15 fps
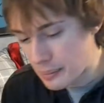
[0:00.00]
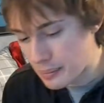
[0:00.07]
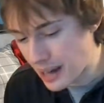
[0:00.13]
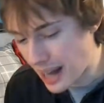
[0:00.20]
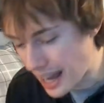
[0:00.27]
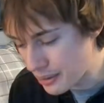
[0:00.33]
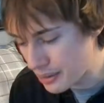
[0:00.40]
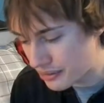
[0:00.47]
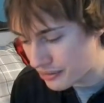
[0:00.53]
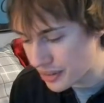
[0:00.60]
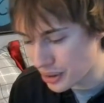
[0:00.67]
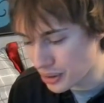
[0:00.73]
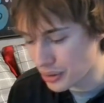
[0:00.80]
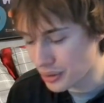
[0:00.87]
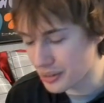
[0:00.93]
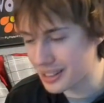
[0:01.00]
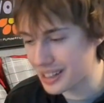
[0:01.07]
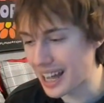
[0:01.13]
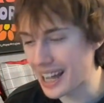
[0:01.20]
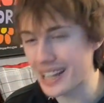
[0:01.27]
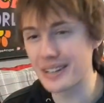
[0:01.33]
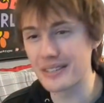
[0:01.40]
But I would feel
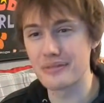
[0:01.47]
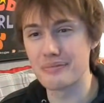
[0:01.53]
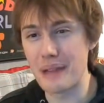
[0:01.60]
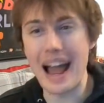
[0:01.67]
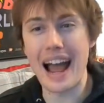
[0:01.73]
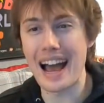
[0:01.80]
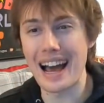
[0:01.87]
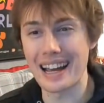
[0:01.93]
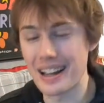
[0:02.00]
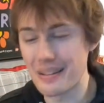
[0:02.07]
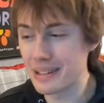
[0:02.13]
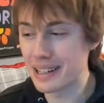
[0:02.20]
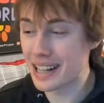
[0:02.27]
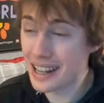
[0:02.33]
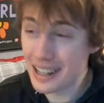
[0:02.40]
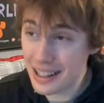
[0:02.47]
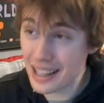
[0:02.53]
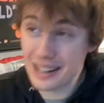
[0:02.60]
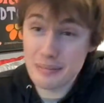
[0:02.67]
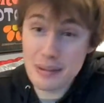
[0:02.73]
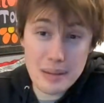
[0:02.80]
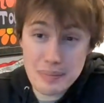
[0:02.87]
kind of bad. I mean, and
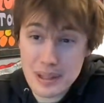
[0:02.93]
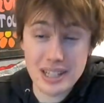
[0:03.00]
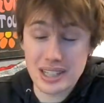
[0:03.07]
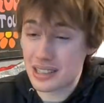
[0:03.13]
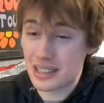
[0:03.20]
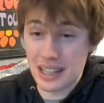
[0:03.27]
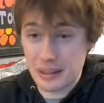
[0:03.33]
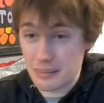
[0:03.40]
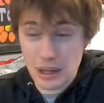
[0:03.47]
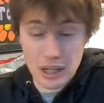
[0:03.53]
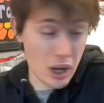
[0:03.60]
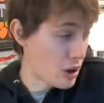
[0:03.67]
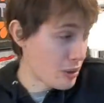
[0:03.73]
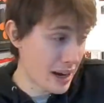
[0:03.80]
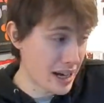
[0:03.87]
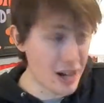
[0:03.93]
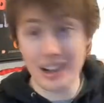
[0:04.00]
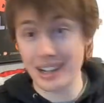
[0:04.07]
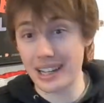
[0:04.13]
it might be just like Makoto might not